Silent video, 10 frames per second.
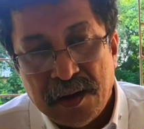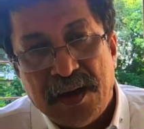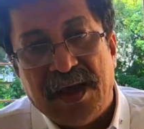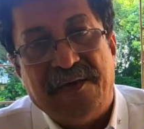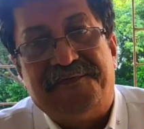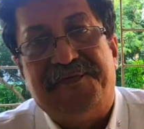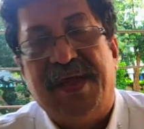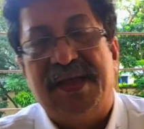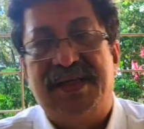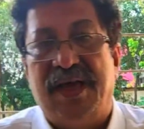If
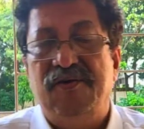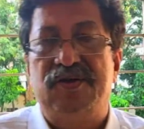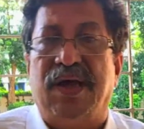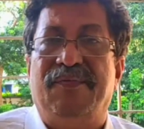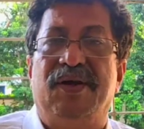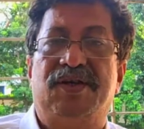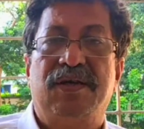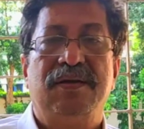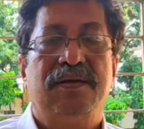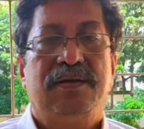there is a huge
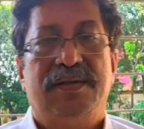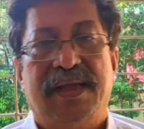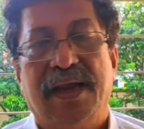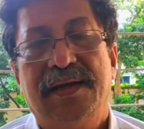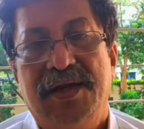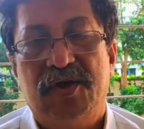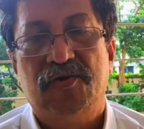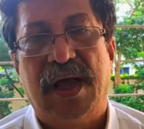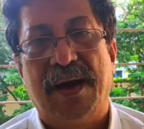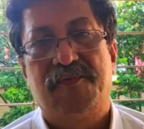deviation, then he
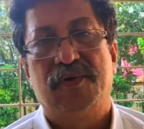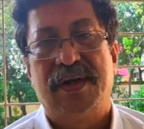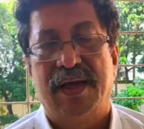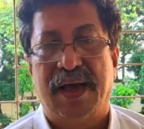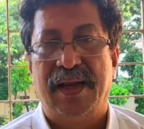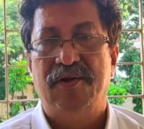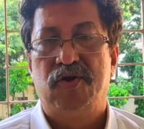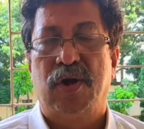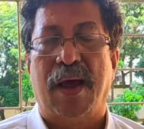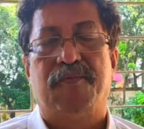should have to take and he
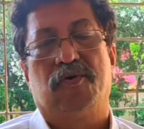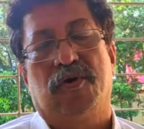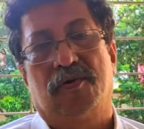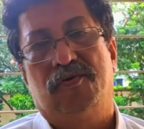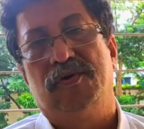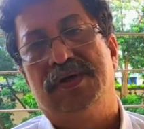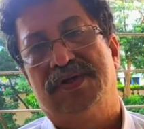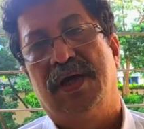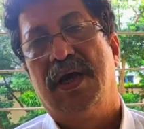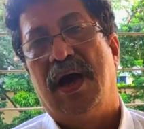should have to talk to
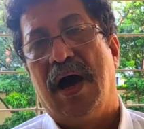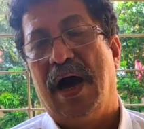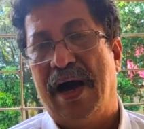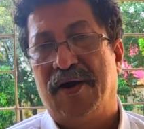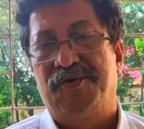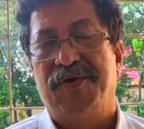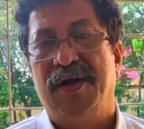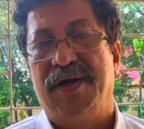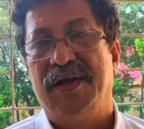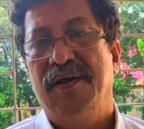his higher
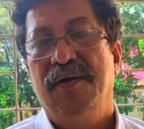authority